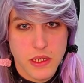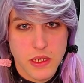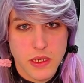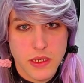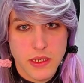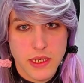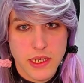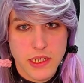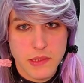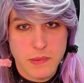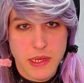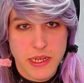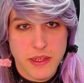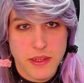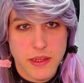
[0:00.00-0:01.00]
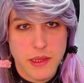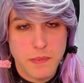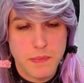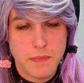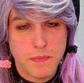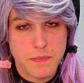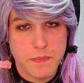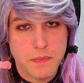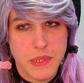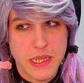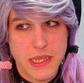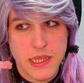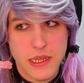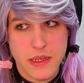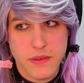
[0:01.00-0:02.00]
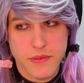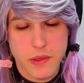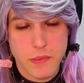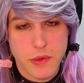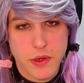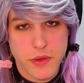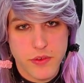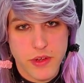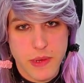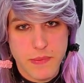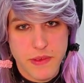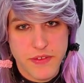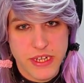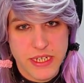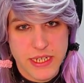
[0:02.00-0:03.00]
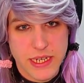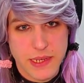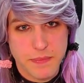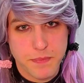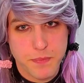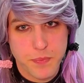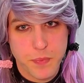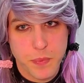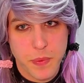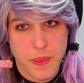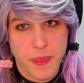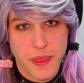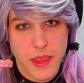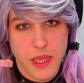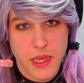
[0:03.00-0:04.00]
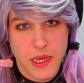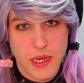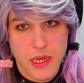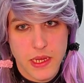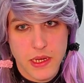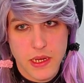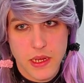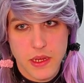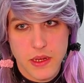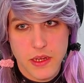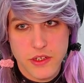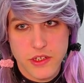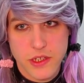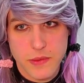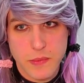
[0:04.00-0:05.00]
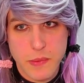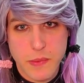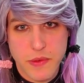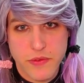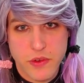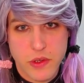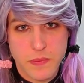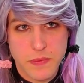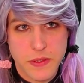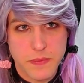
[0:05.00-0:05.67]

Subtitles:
take us back to the beginning of the program every time a calculation has been performed.